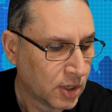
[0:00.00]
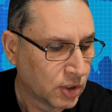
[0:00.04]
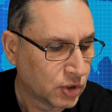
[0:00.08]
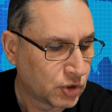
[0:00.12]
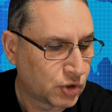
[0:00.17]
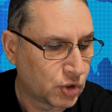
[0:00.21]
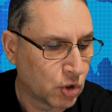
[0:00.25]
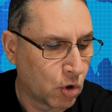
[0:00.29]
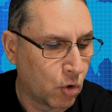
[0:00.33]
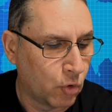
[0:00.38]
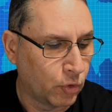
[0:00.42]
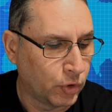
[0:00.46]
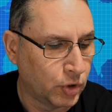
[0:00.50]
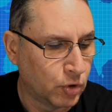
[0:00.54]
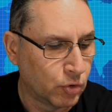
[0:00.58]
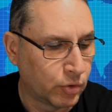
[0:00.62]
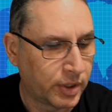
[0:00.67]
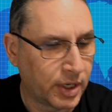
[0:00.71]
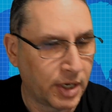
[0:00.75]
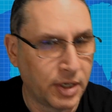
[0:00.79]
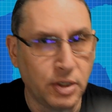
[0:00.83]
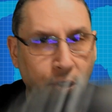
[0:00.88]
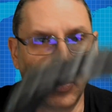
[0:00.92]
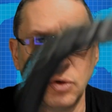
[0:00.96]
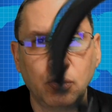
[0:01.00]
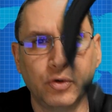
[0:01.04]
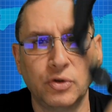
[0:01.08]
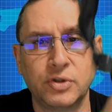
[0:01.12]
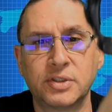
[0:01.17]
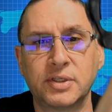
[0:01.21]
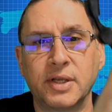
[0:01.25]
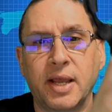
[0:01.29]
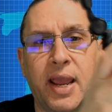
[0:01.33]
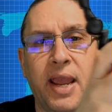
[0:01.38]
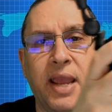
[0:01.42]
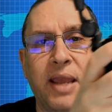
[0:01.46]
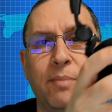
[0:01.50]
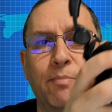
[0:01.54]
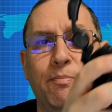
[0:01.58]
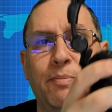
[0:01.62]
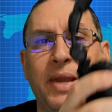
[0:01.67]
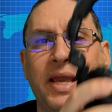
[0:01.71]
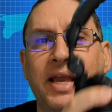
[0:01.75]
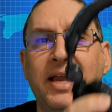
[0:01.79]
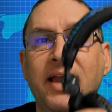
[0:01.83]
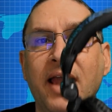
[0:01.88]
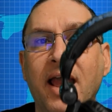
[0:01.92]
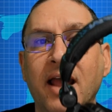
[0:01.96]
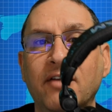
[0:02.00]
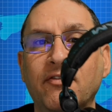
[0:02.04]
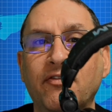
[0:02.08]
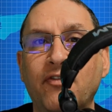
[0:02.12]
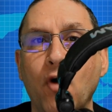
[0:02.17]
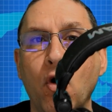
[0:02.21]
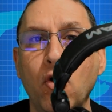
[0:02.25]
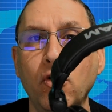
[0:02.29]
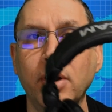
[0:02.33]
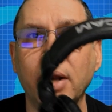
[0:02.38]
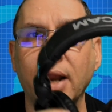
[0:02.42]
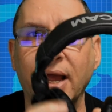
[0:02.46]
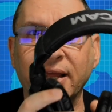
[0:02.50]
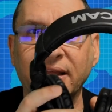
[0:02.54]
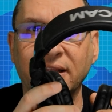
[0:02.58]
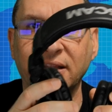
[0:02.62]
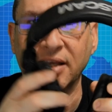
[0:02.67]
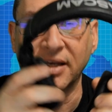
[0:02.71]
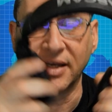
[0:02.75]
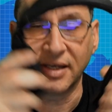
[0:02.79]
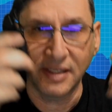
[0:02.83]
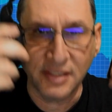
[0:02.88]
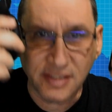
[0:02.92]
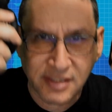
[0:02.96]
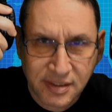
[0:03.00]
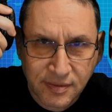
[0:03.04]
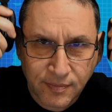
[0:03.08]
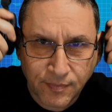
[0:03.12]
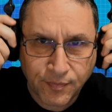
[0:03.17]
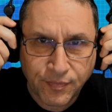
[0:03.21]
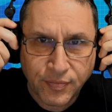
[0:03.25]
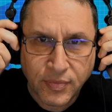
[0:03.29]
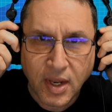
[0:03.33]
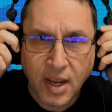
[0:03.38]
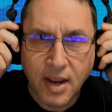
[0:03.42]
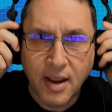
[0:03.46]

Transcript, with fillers: So you can use a big headphone like this